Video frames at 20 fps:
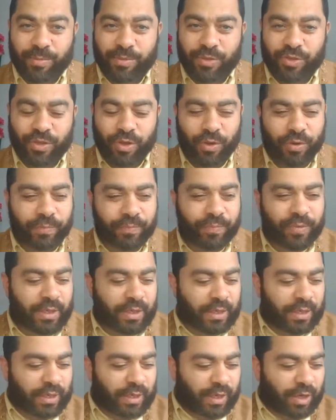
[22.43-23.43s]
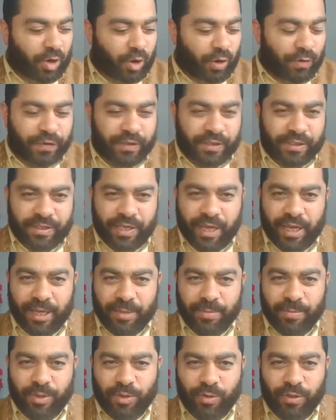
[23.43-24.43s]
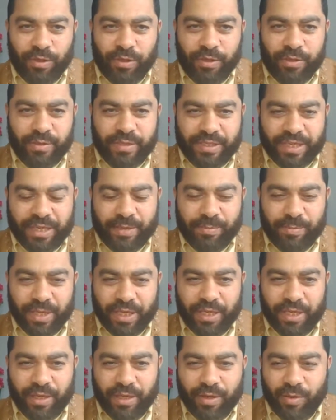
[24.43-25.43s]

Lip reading: So oftentimes you will see me